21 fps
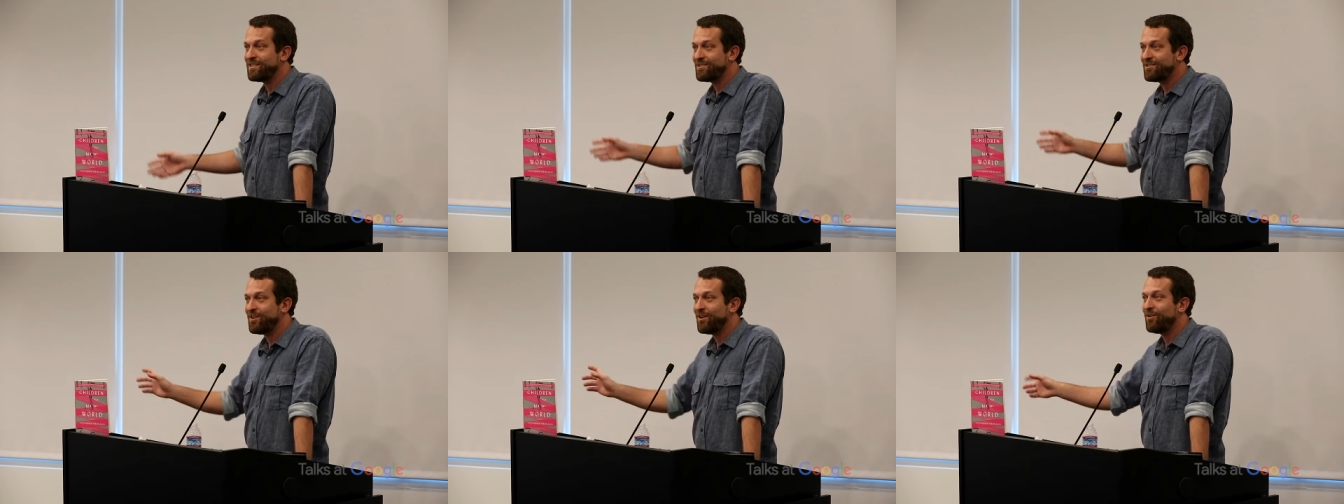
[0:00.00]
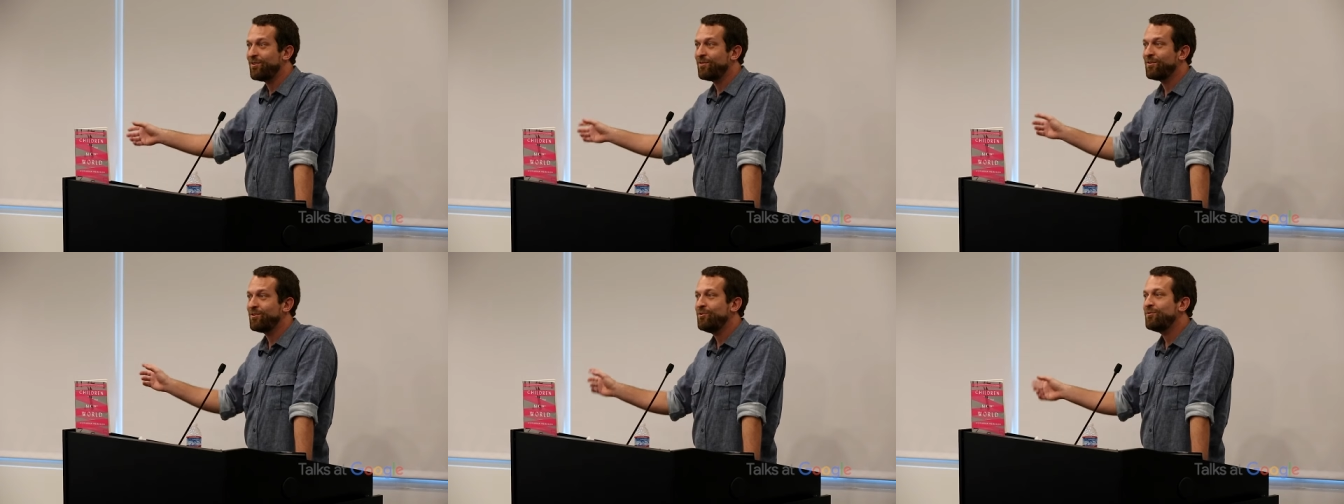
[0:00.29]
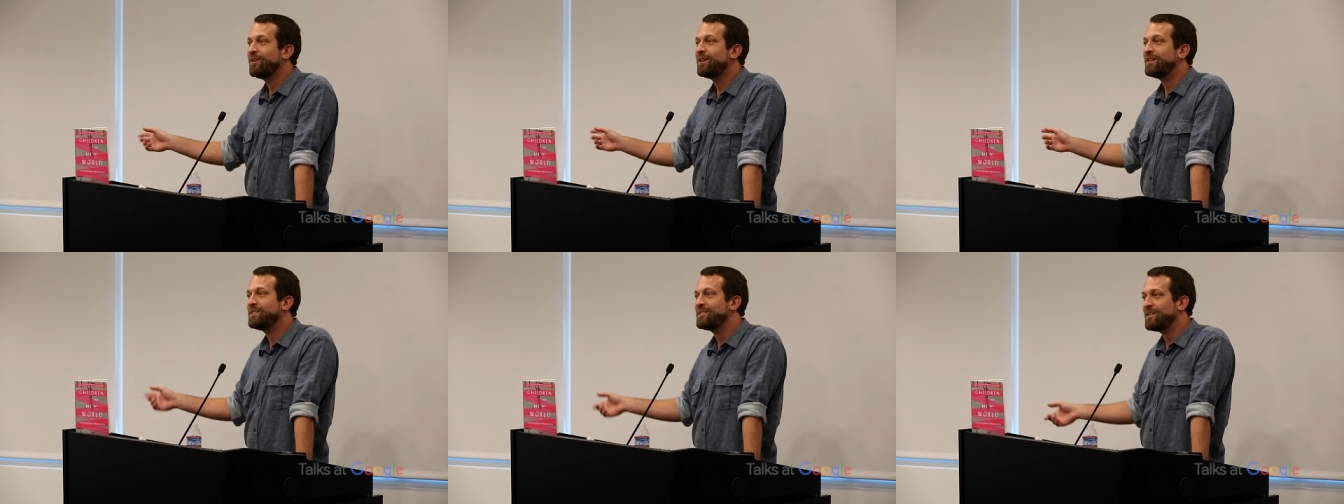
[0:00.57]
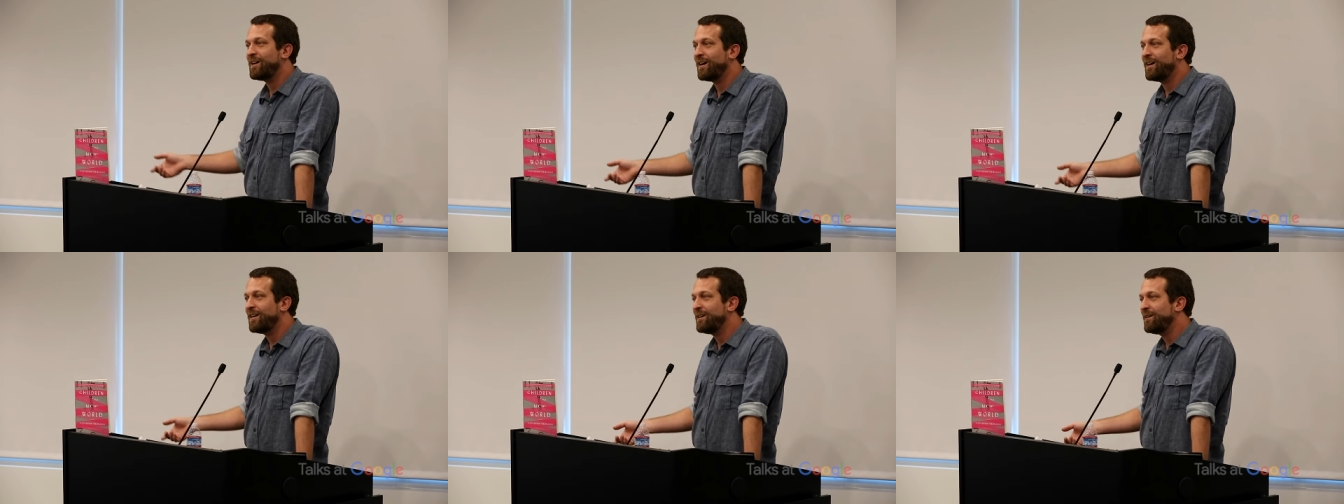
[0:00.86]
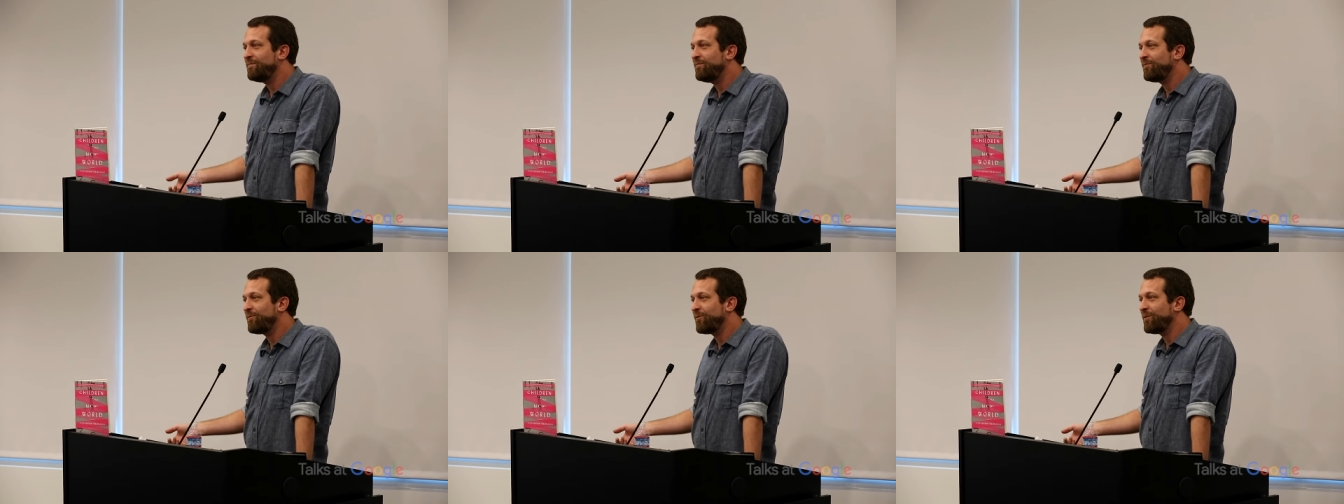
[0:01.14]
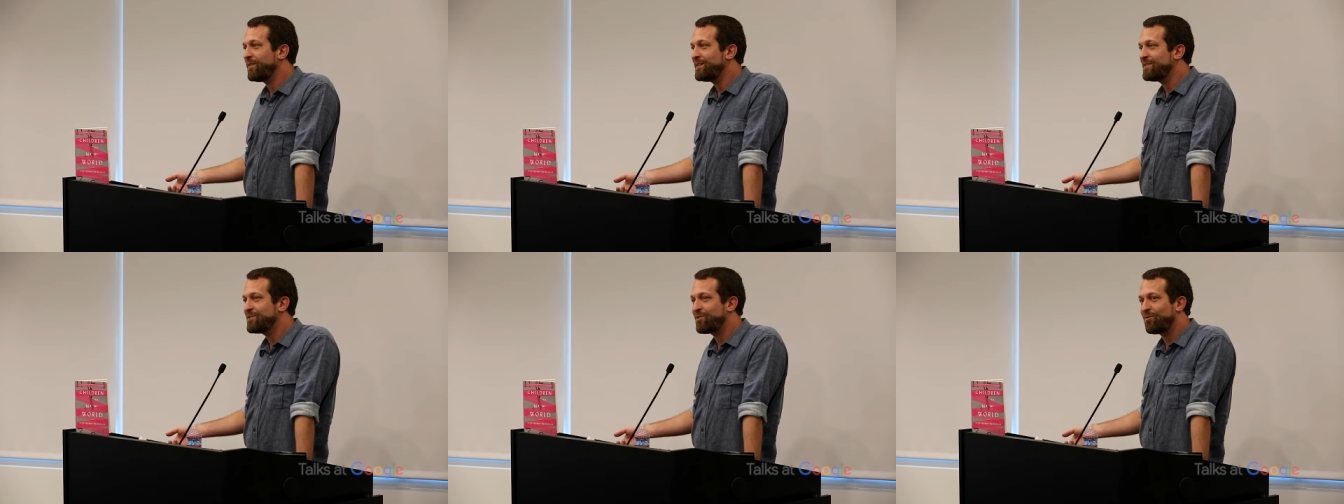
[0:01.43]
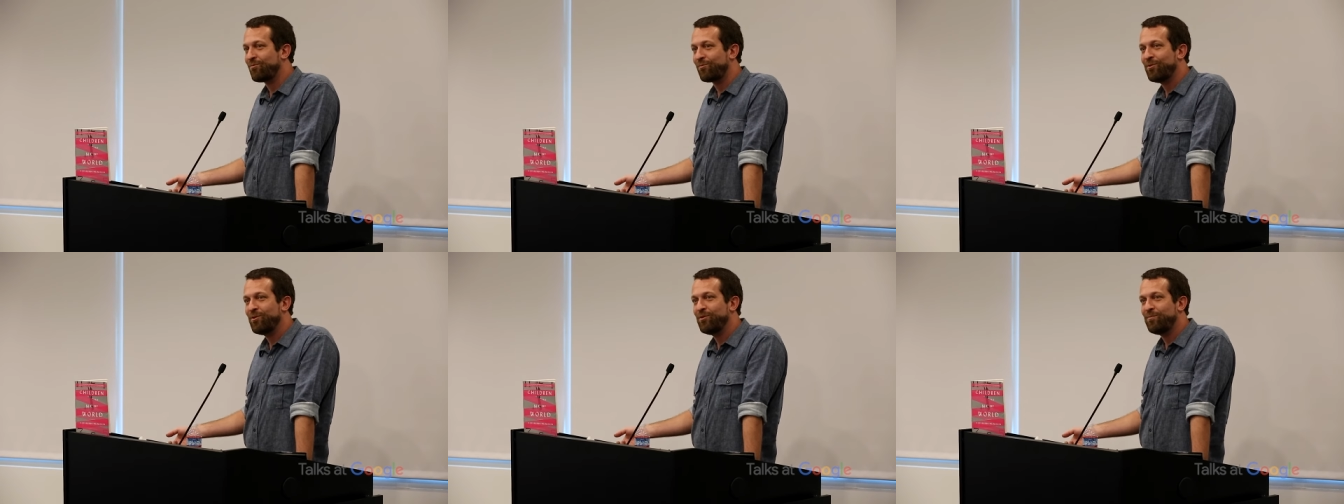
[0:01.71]
And so you can sign up for this
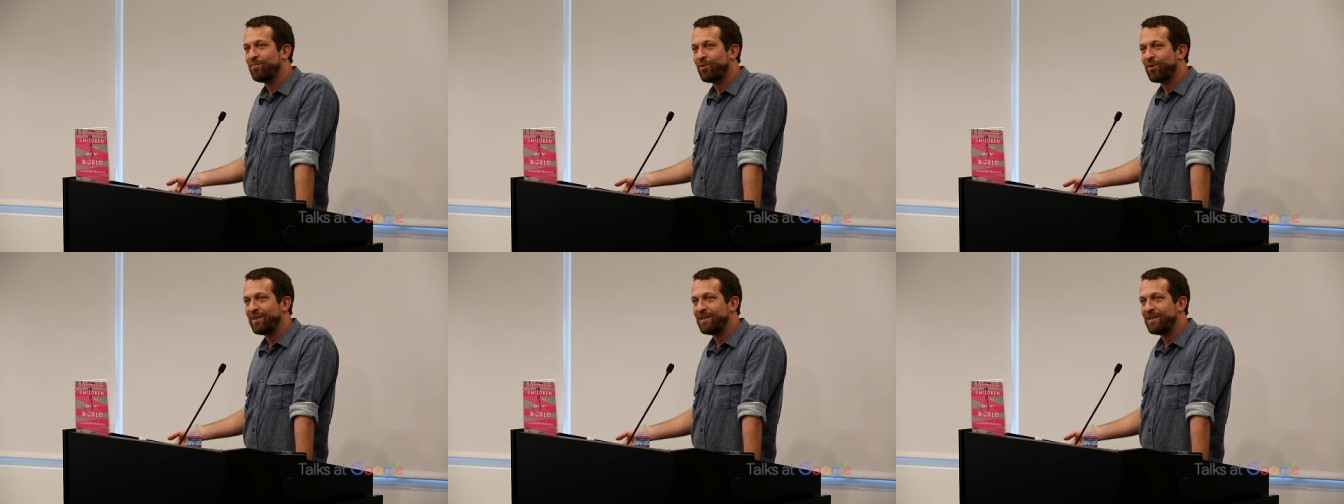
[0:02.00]
group or